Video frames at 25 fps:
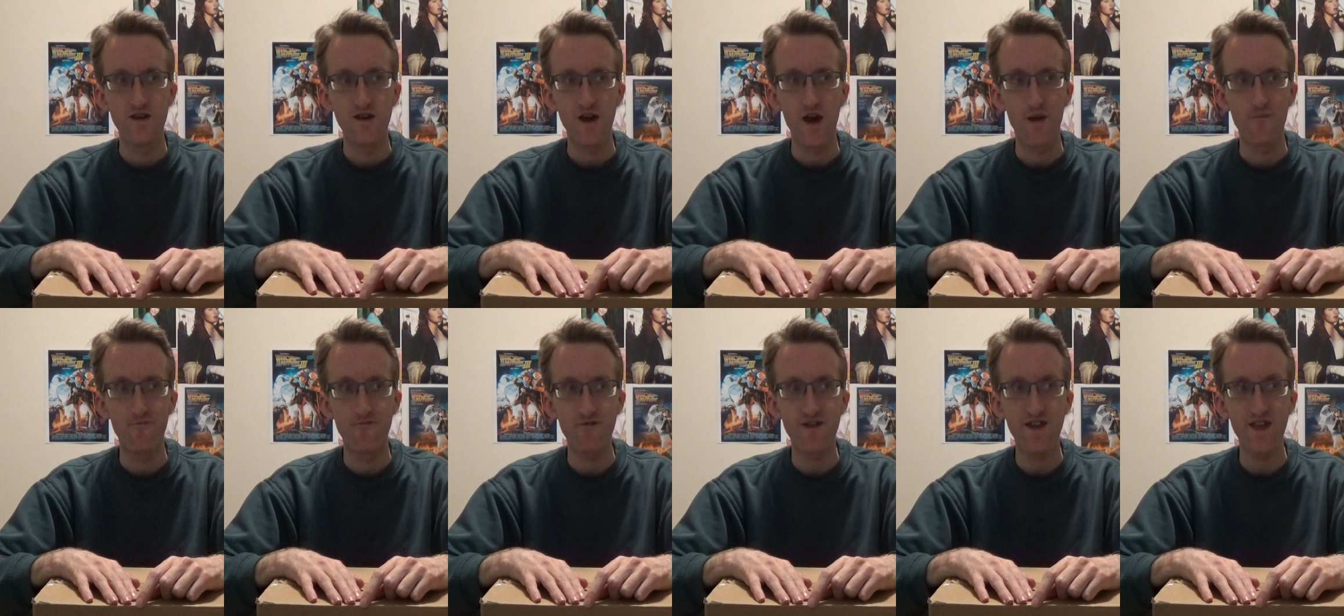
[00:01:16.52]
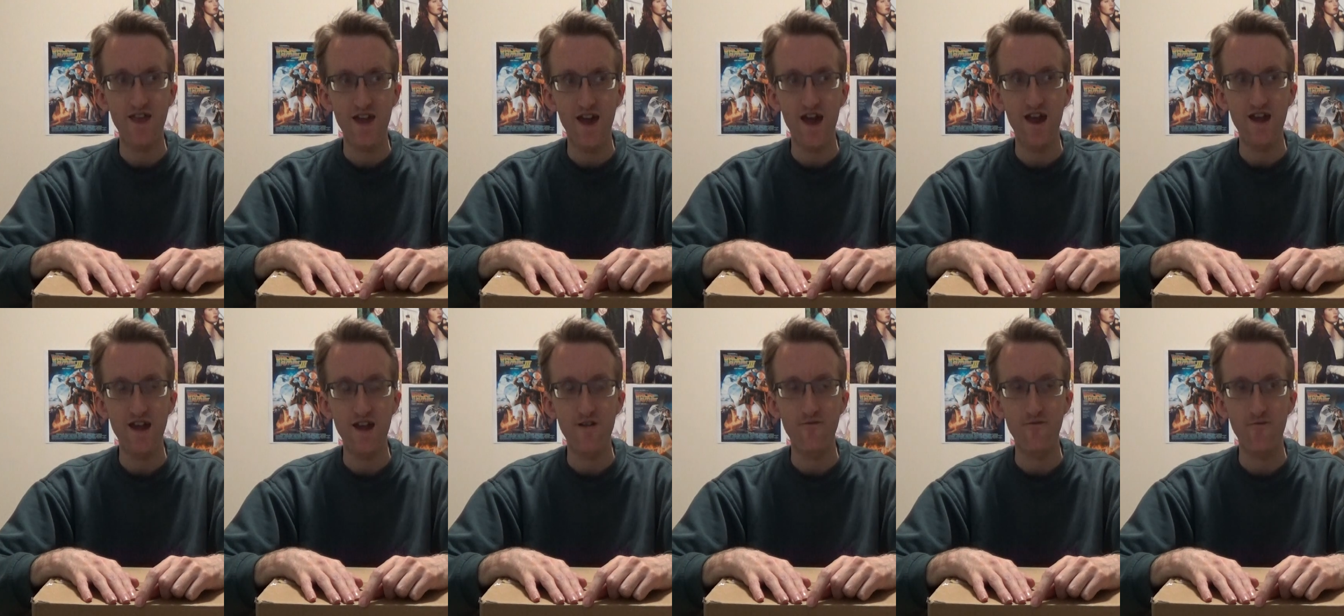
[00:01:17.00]
a pretty
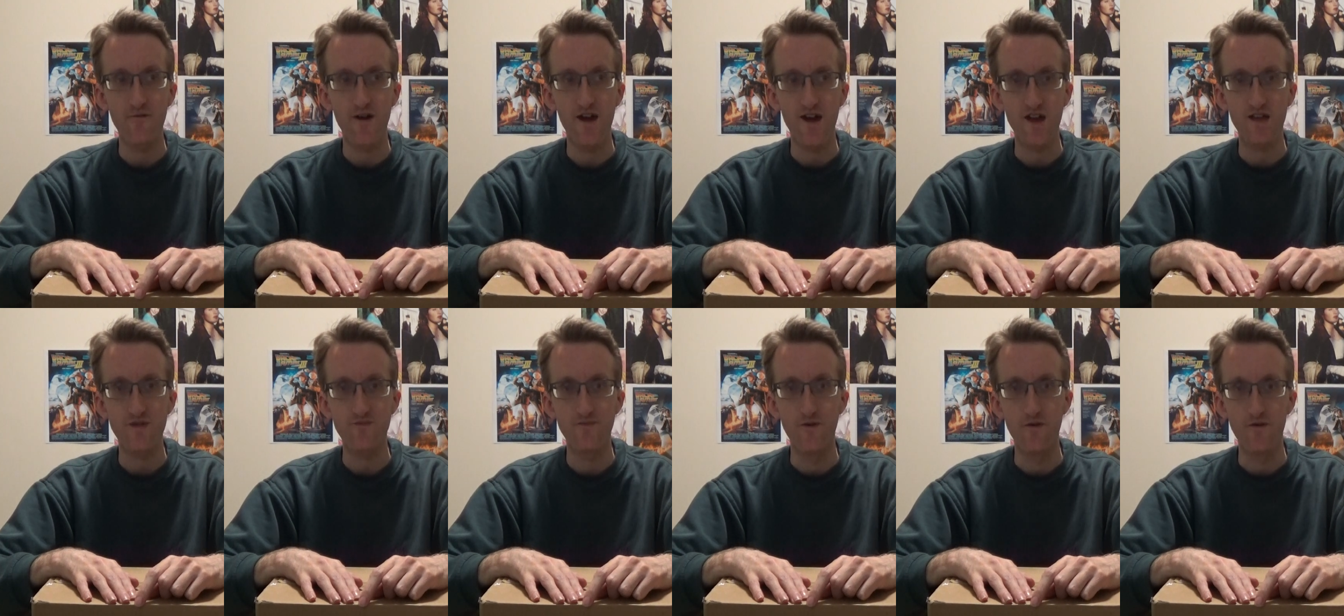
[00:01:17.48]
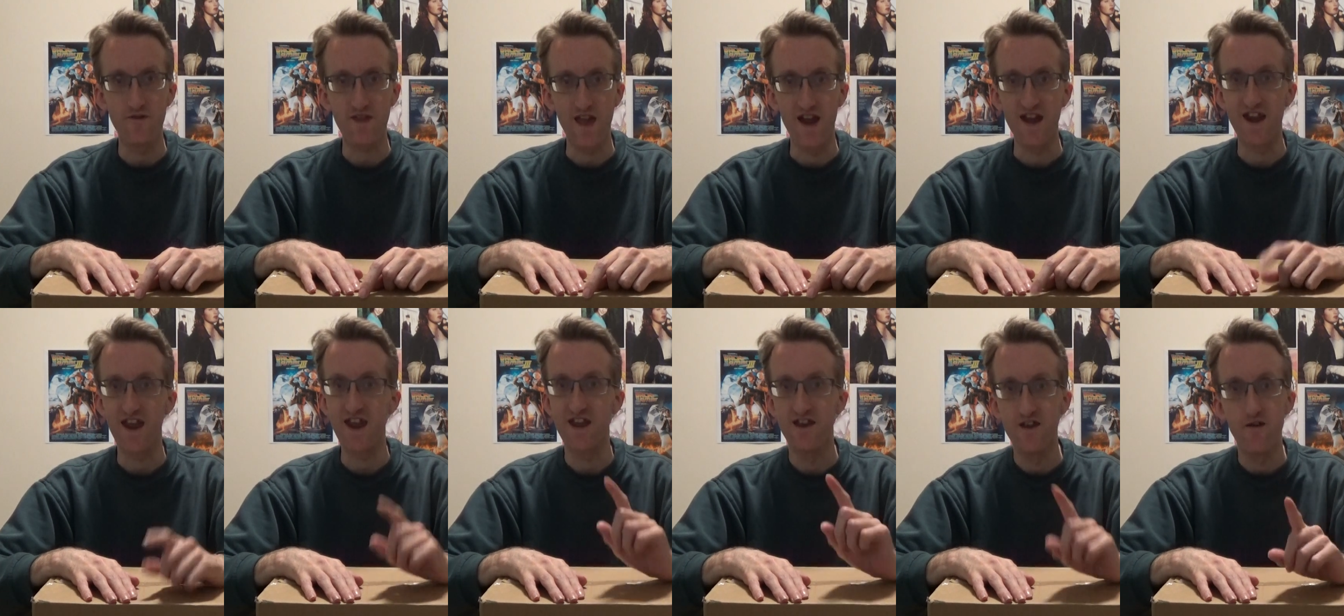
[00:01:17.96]
high level expert
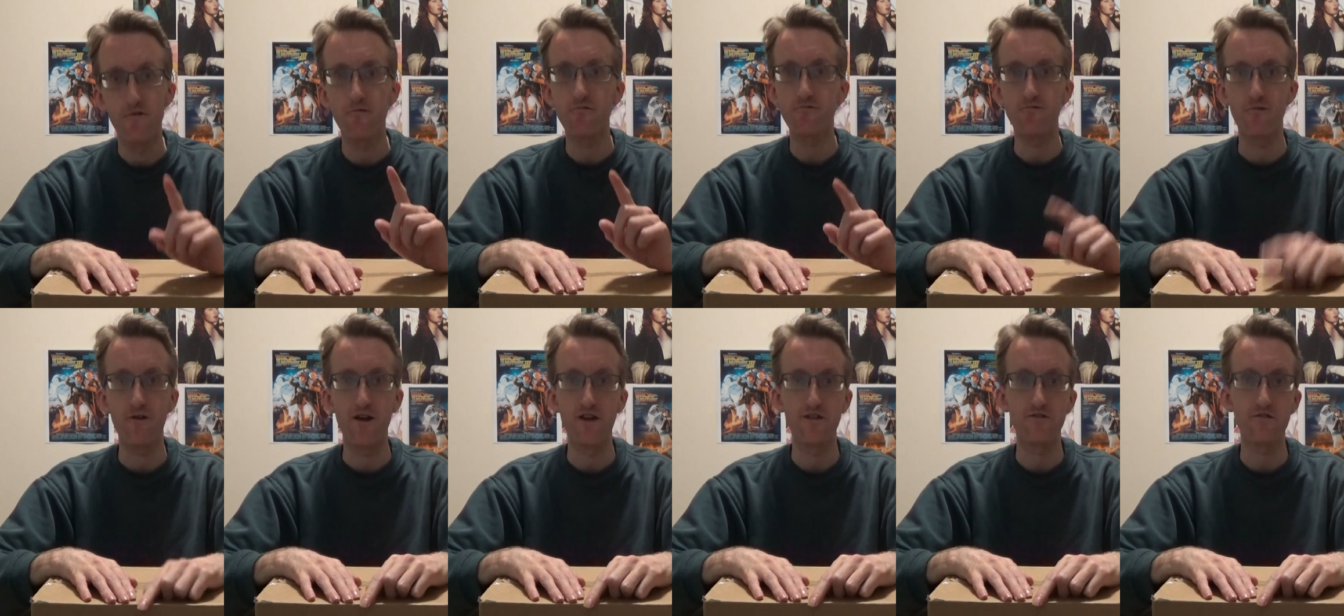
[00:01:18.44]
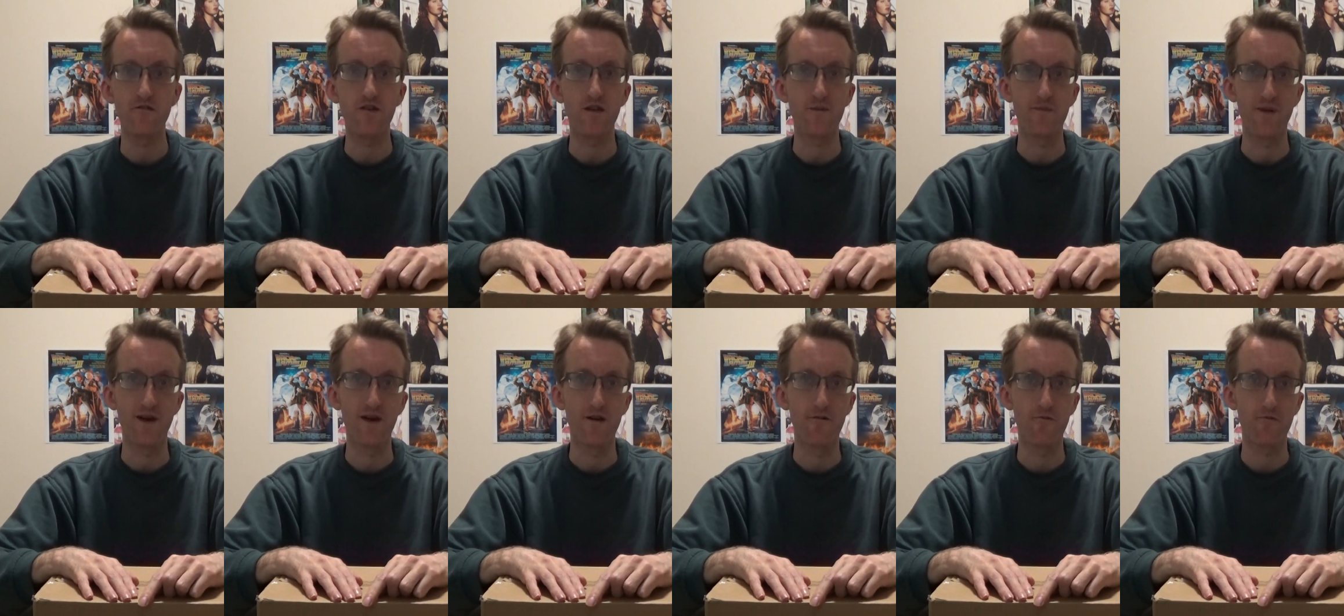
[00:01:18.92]
and he knows what he's on
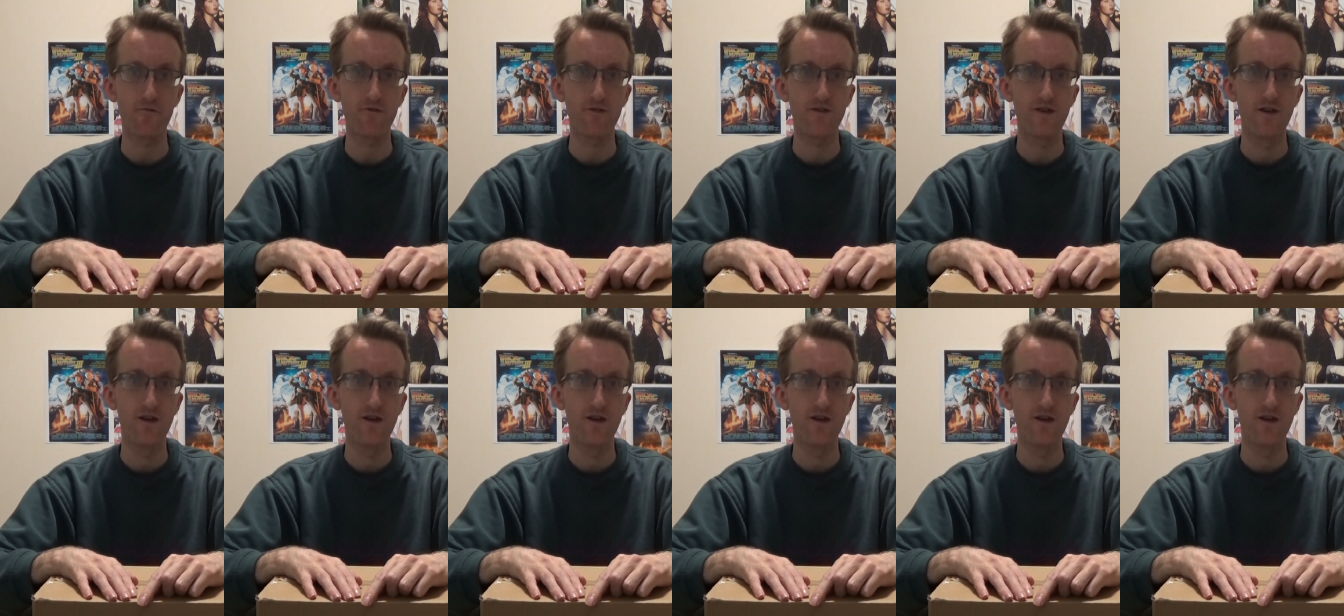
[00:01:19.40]
about